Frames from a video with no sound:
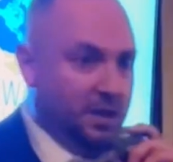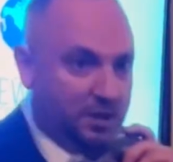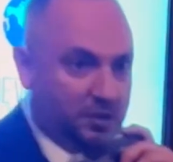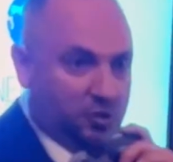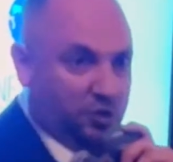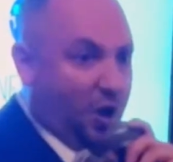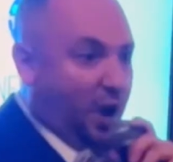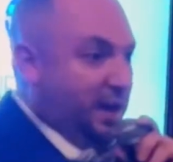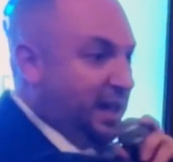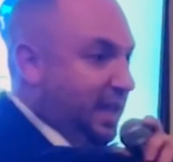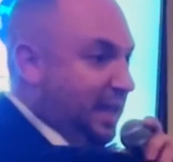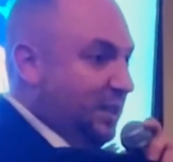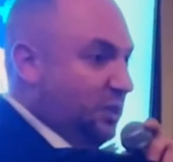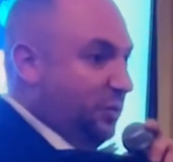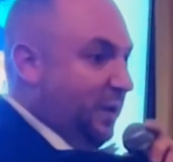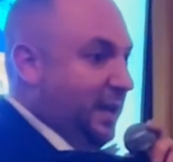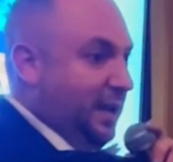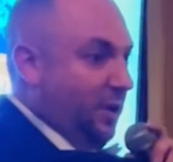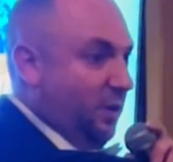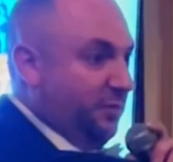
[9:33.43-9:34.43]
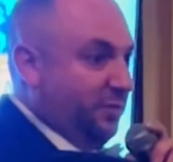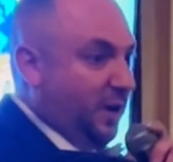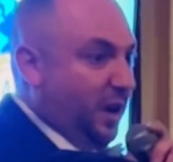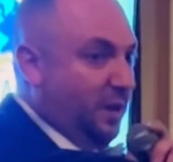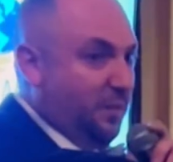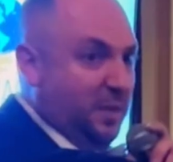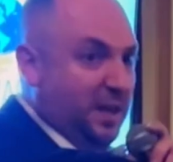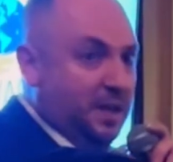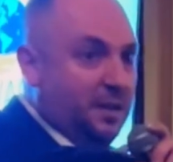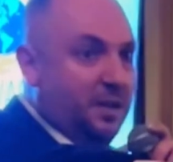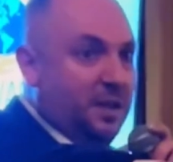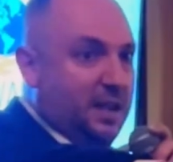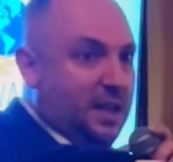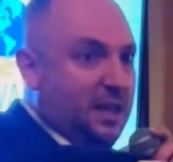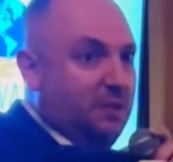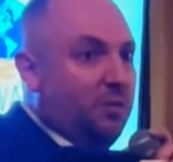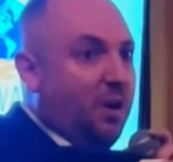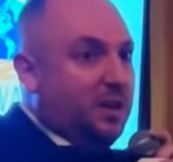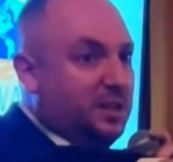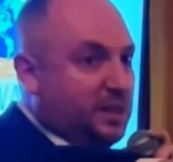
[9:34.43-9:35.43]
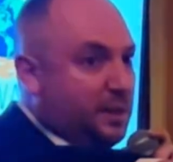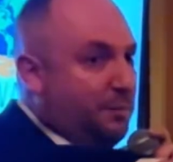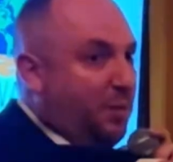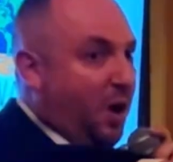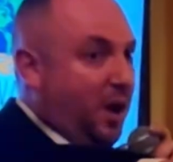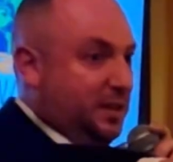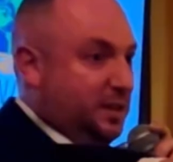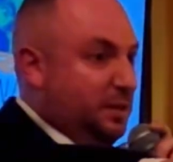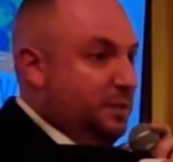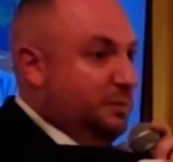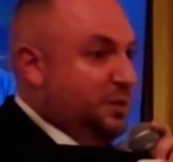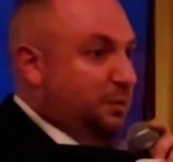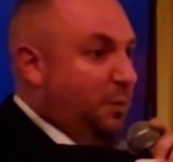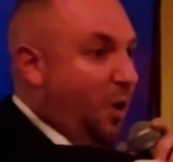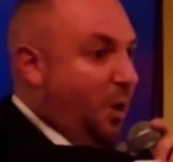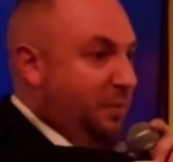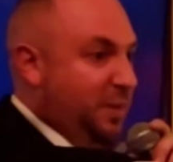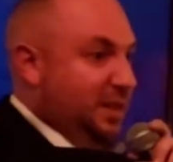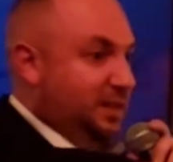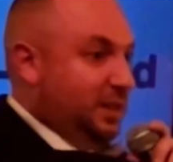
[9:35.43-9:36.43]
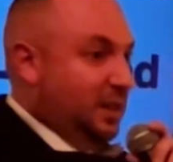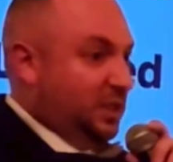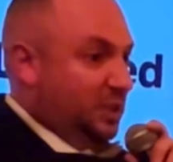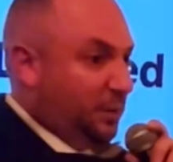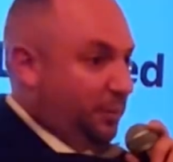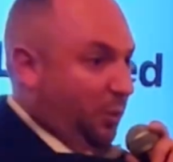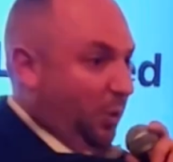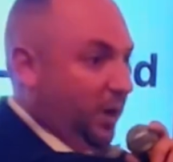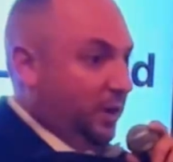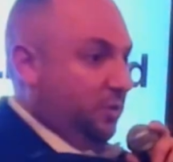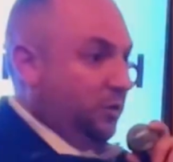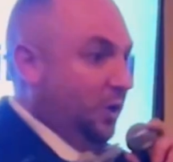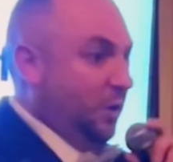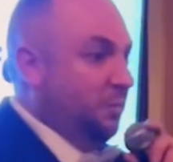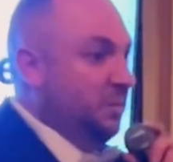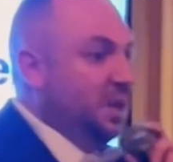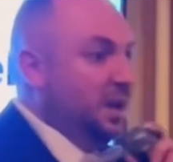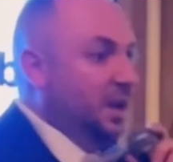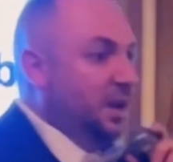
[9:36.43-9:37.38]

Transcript: John Higgins right here in front of me, he runs the Boston Small Business Support Group.